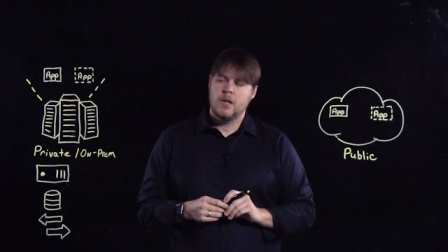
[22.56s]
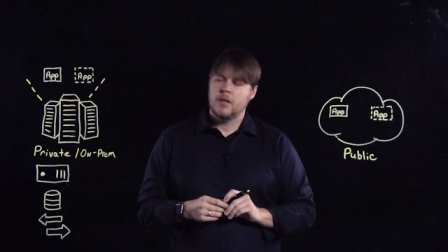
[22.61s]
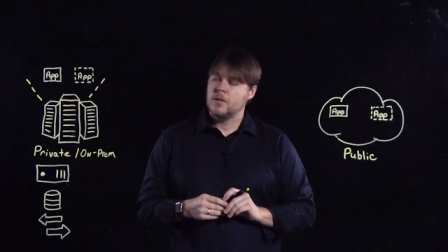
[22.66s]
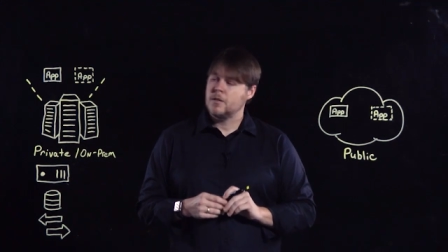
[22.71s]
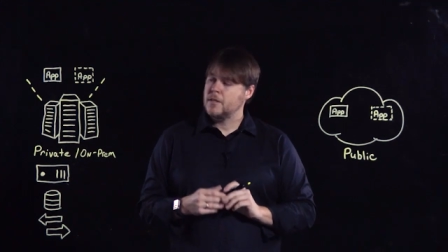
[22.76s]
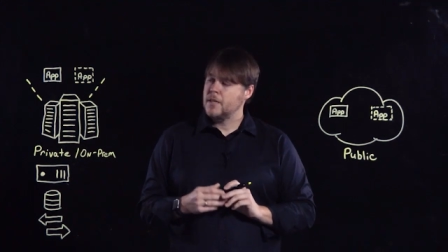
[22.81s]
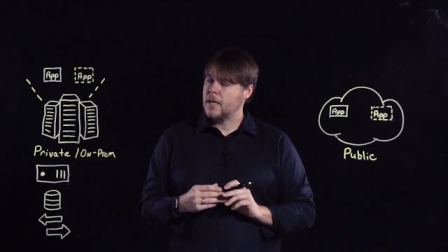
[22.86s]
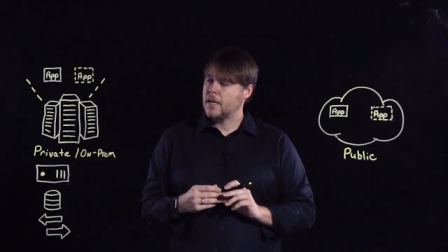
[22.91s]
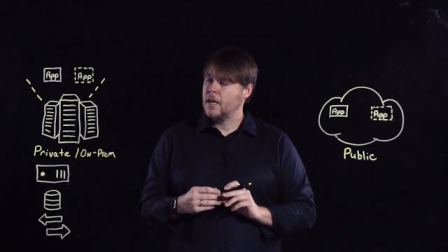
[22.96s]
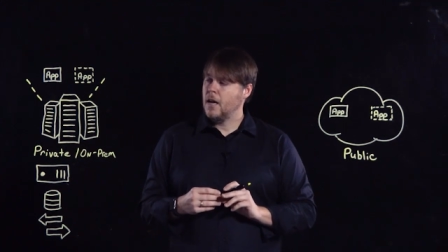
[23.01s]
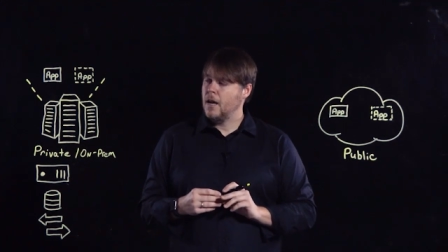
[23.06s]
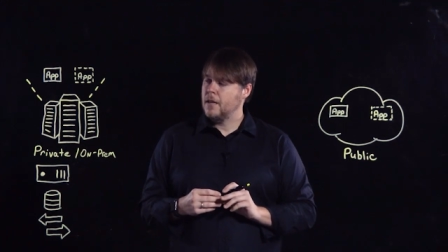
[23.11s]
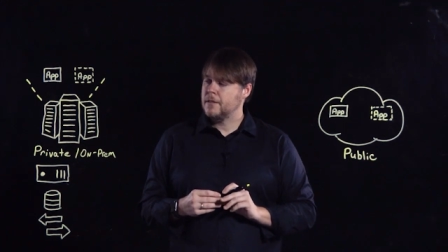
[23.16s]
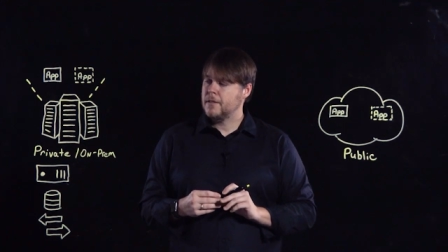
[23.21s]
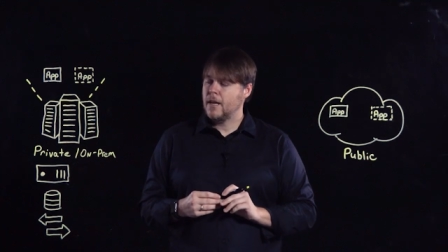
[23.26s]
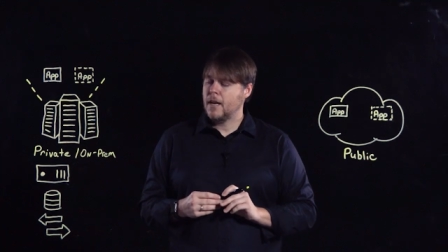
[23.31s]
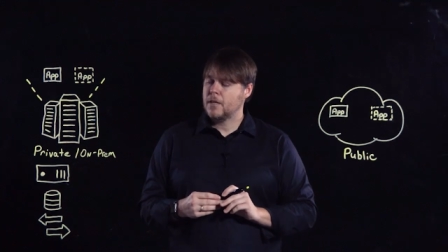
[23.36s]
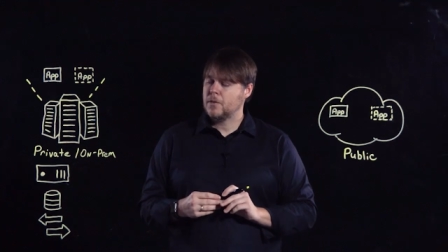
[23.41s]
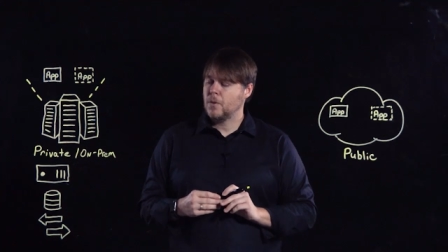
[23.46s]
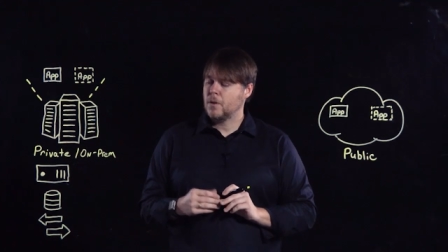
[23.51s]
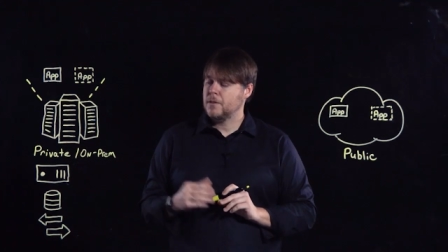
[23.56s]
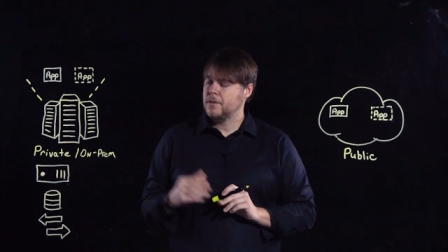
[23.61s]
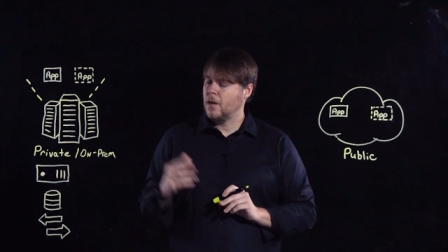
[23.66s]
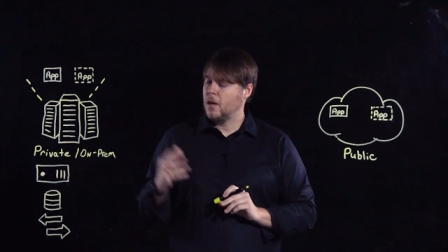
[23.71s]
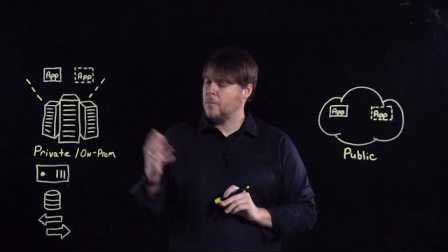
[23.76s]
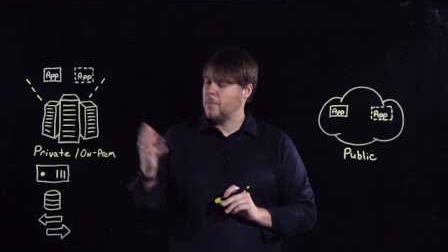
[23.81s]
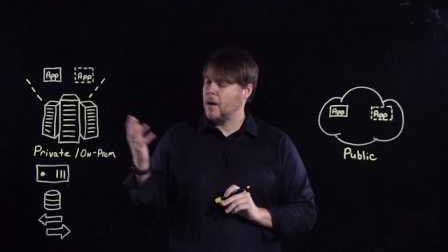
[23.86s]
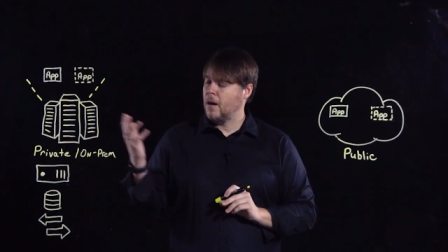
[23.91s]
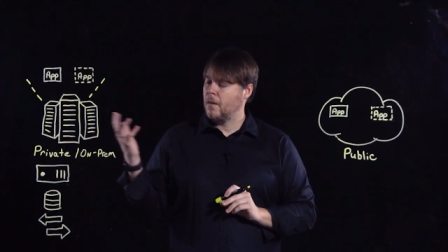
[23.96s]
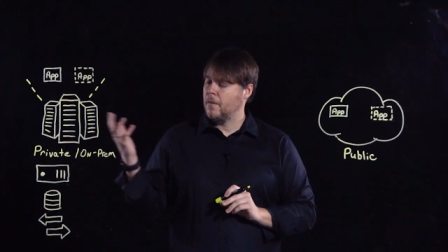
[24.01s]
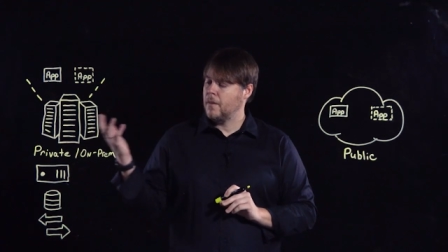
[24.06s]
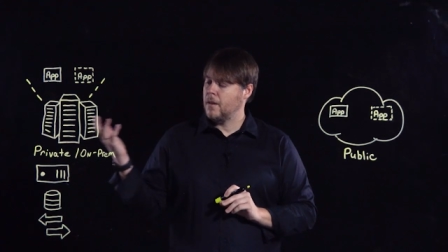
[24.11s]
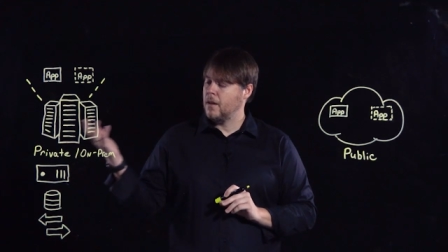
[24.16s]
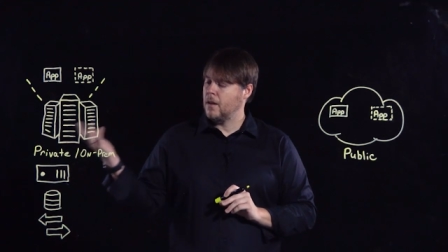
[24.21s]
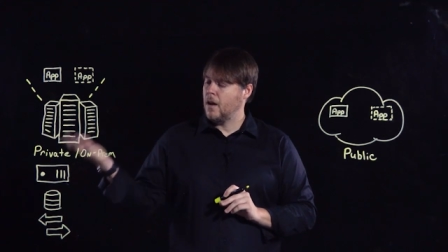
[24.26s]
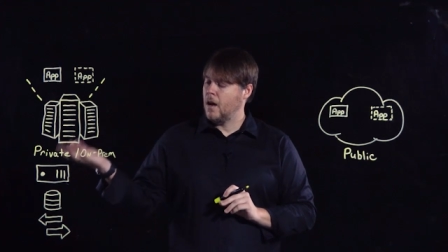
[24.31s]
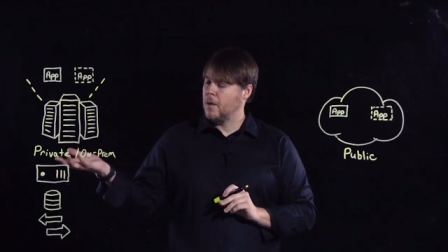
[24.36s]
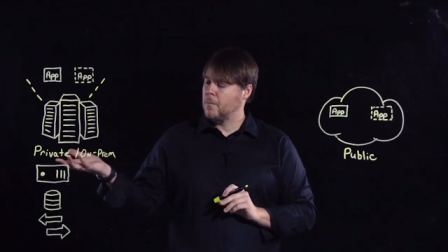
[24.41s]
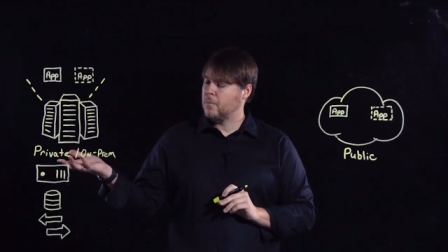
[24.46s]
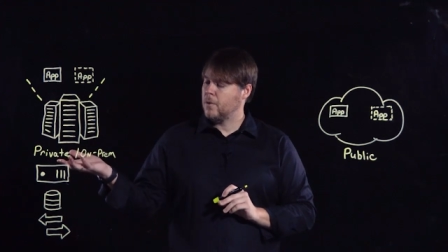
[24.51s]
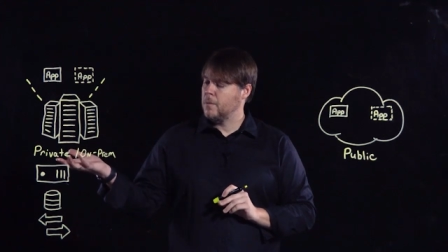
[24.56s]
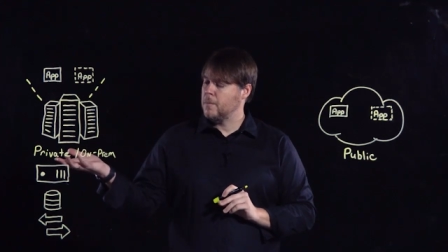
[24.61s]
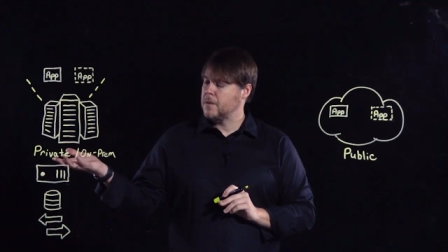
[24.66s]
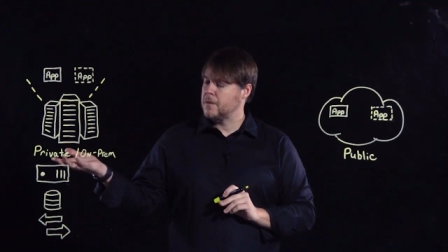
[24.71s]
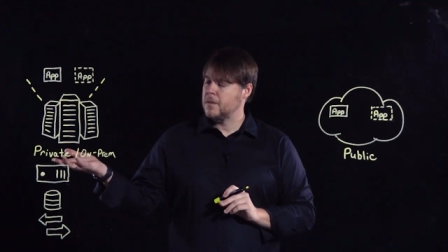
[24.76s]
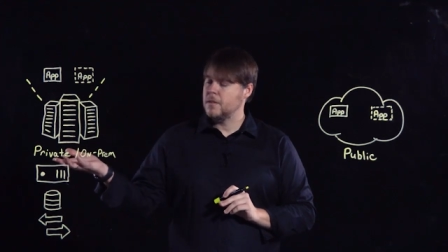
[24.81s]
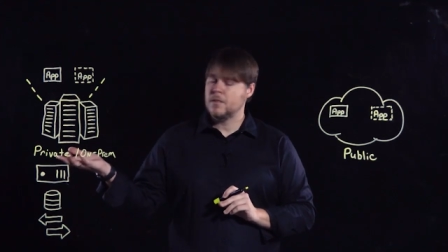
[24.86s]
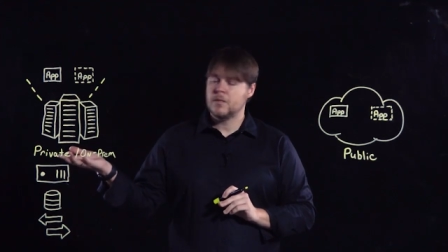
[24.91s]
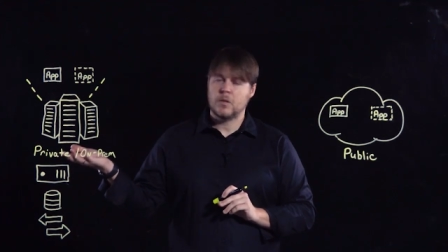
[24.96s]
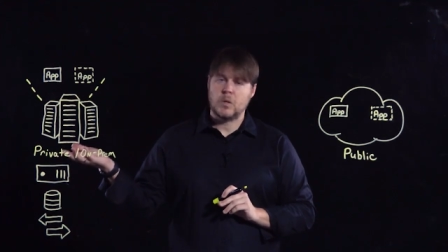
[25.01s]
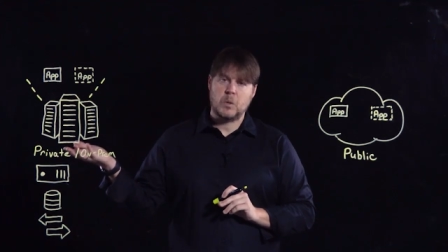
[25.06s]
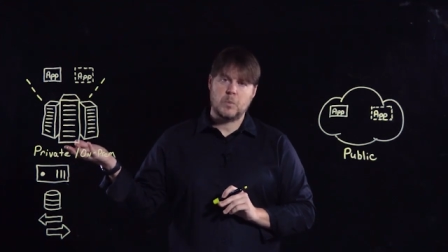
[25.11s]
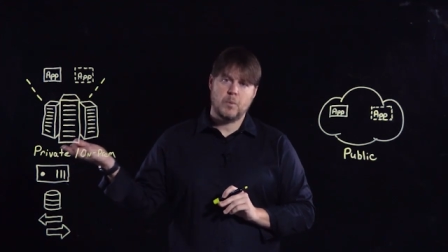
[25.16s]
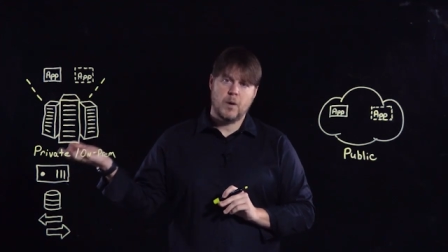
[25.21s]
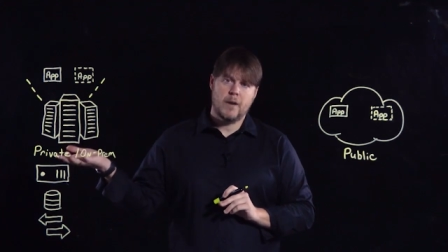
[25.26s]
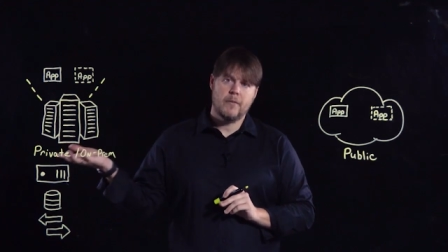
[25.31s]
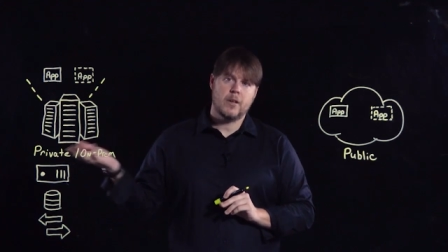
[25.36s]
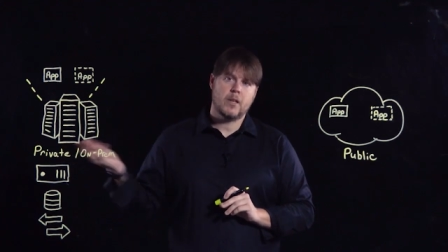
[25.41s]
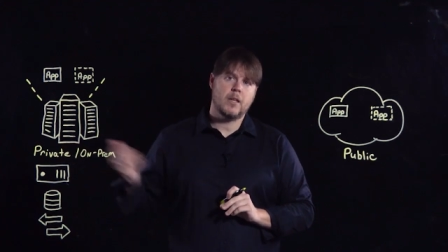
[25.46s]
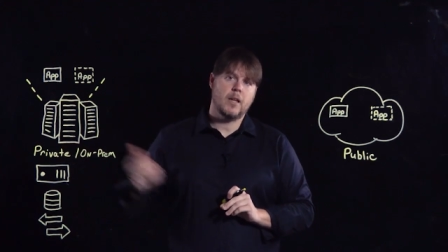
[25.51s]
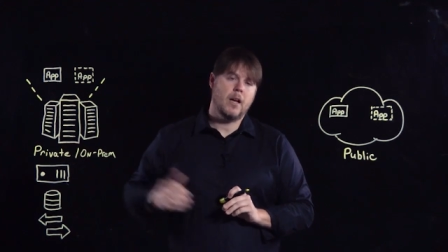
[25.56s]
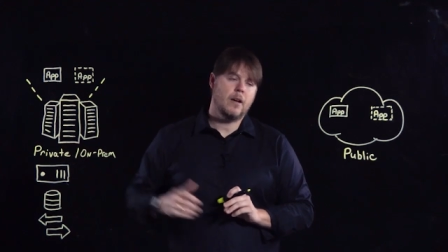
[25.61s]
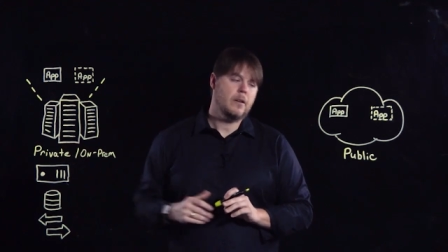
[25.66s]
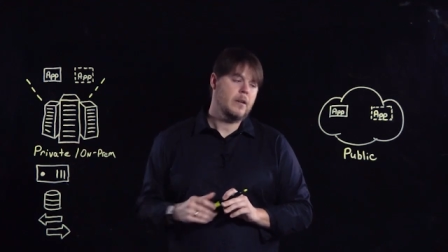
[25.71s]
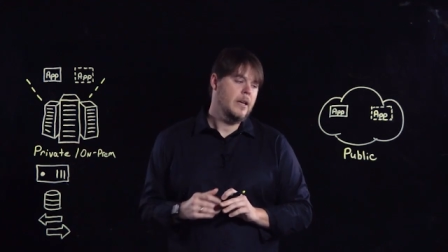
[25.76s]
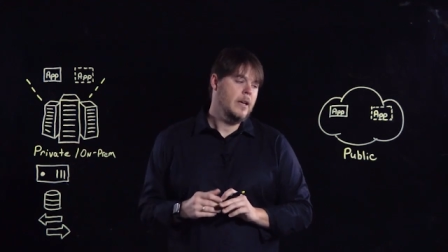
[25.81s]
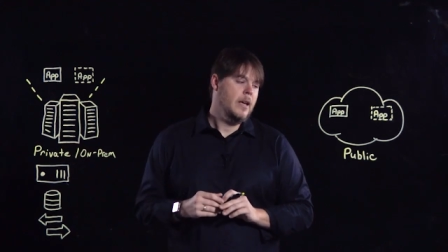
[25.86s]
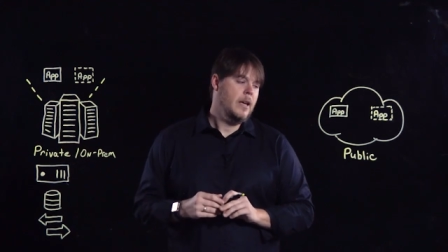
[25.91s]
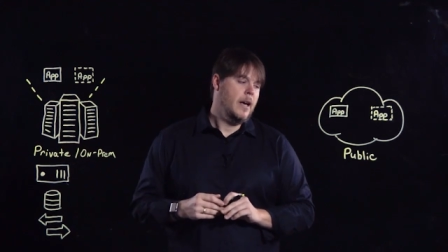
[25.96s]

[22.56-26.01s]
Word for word: To set context, we're going to talk about the on-premises or private cloud,